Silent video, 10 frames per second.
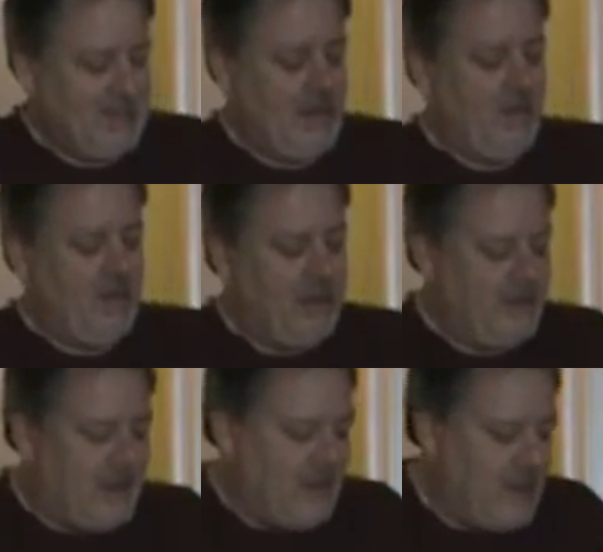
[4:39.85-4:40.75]
Go,
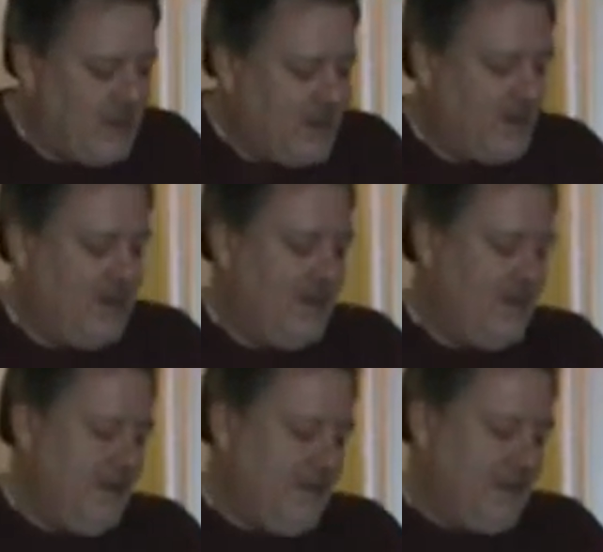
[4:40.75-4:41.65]
baby, go.
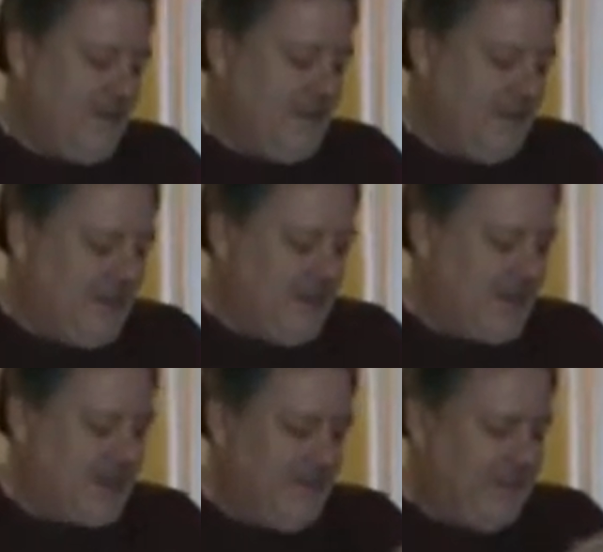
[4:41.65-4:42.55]
Give me
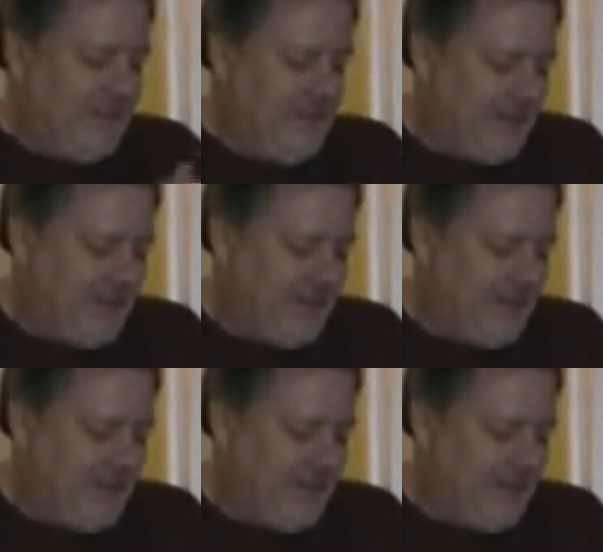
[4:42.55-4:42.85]
more, give me